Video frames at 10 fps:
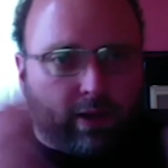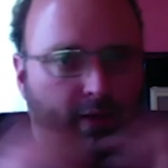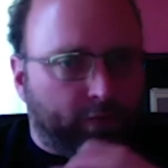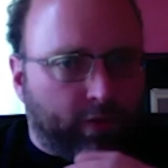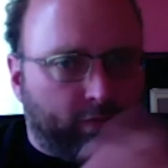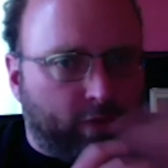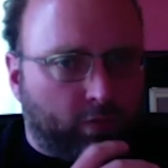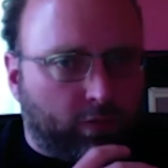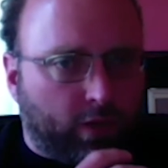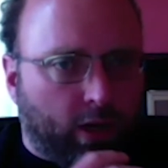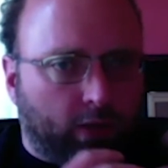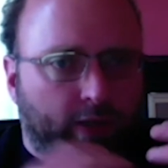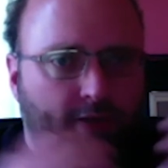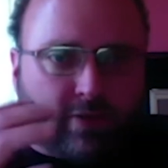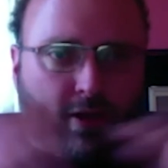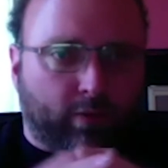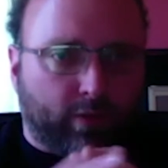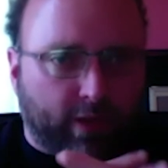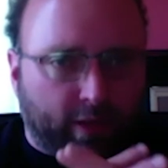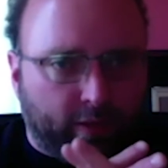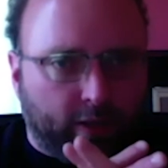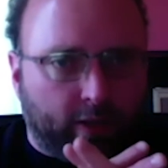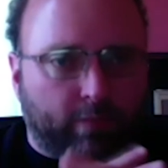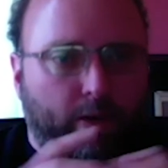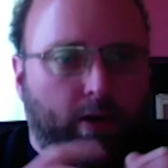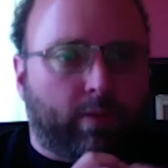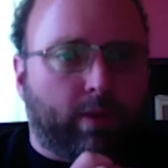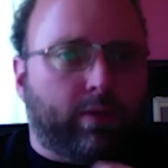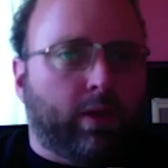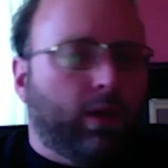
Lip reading: if they've talked to colleagues, talked within the athletic department,